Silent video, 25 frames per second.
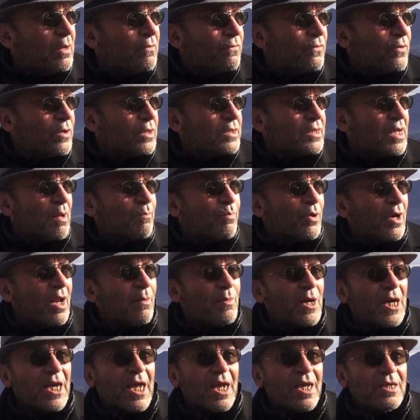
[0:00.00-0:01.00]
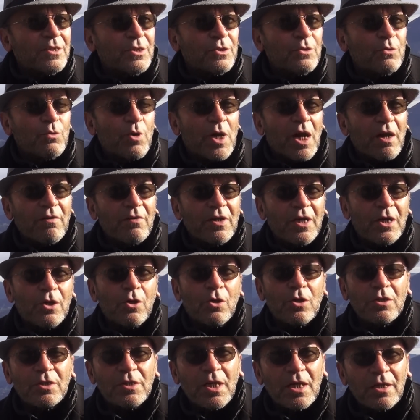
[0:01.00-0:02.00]
for example, Lama Ganchen, wherever he
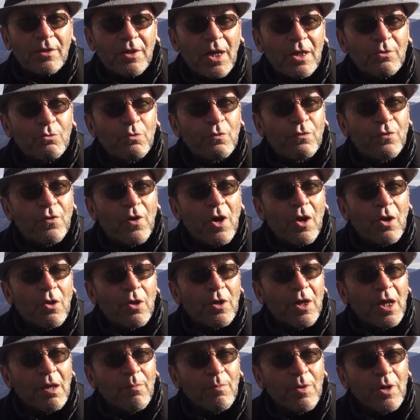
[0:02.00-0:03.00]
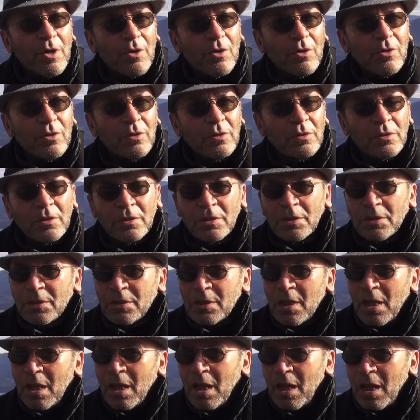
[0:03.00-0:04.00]
goes, I try to follow him,
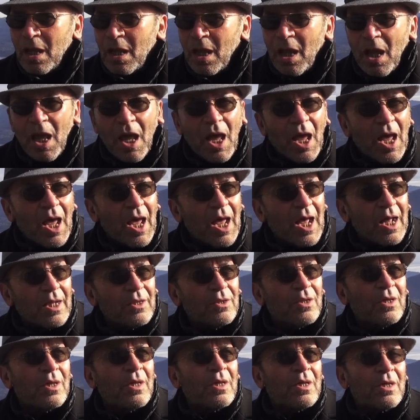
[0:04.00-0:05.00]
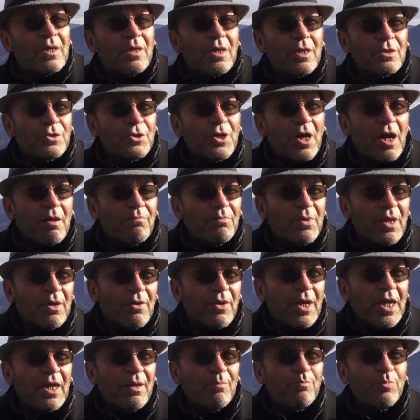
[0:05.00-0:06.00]
And Geshe
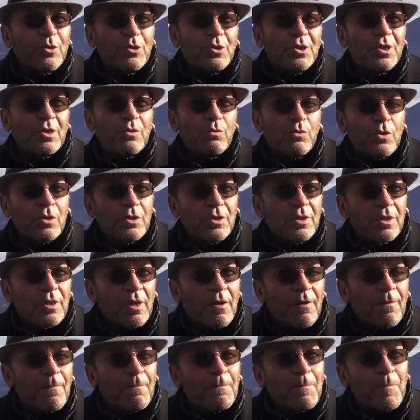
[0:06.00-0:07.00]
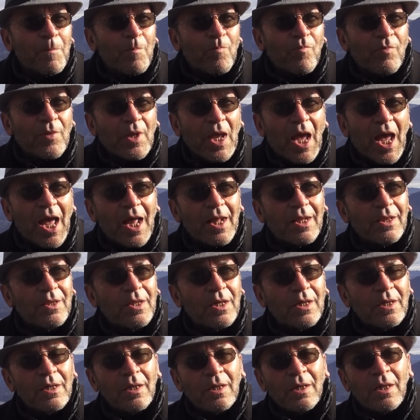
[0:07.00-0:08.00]
Rinpoche was,
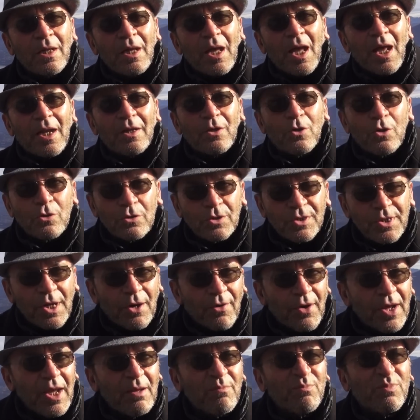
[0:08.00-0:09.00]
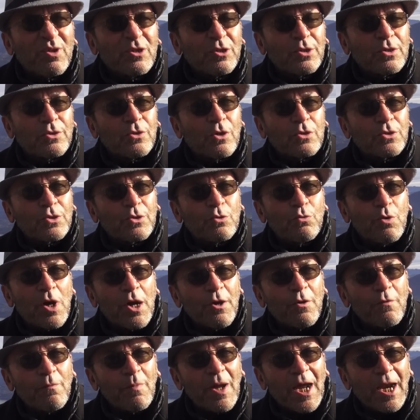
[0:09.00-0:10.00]
and Ganchen Rinpoche is also
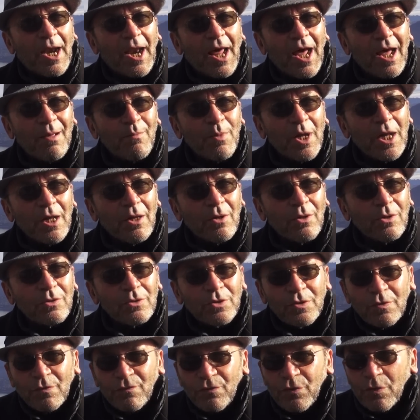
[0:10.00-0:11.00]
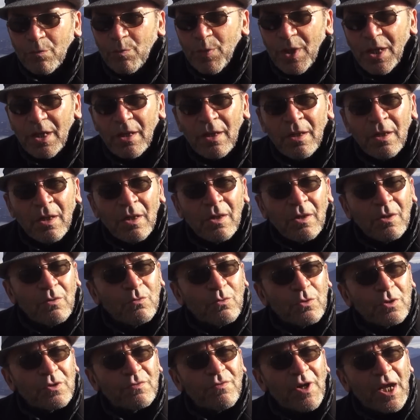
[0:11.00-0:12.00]
one of my lama, So for me, it
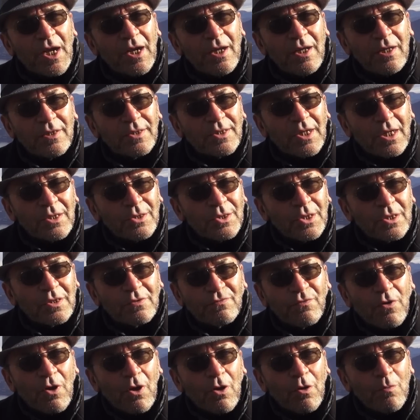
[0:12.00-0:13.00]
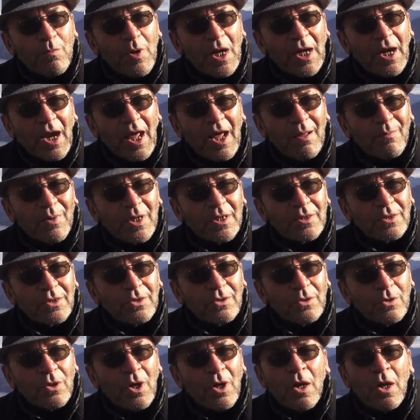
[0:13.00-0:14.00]
was very easy. I just follow my lamas,
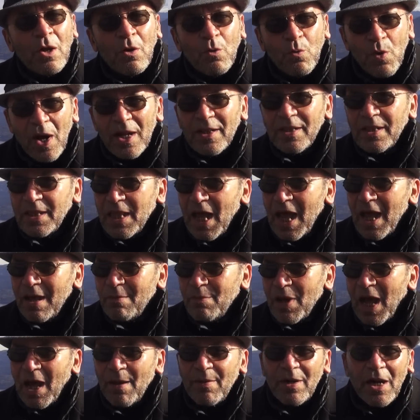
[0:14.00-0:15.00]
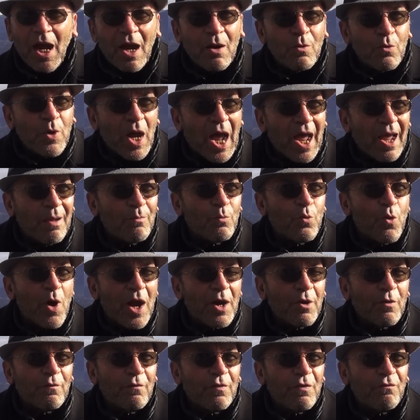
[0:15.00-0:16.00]
One time, I'm
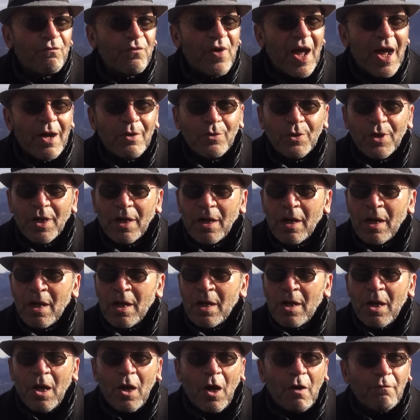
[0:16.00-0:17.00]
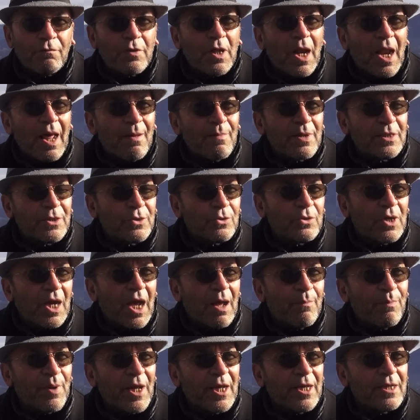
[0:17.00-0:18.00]
one of the founder of the Lama
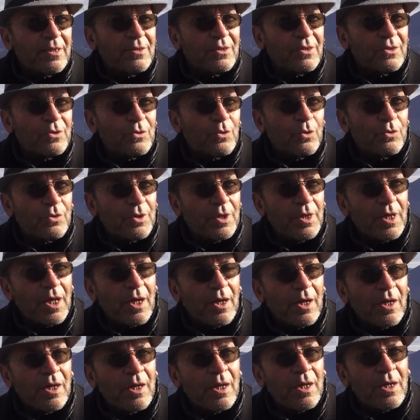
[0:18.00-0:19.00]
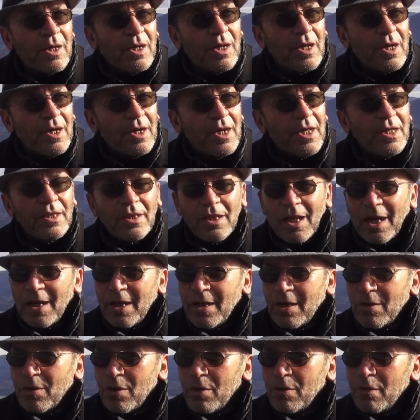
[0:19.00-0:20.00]
Zopa Institute here in
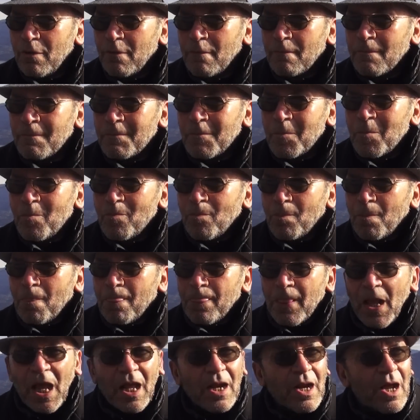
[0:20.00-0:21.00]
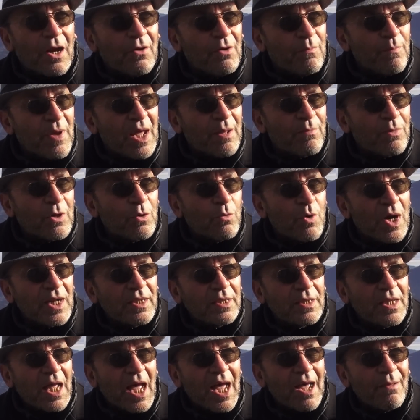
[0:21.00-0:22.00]
Italy, And I remember
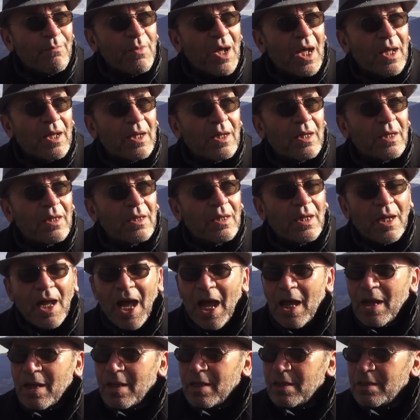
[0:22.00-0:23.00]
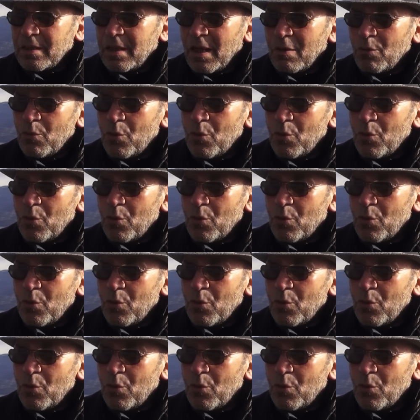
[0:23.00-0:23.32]
one time there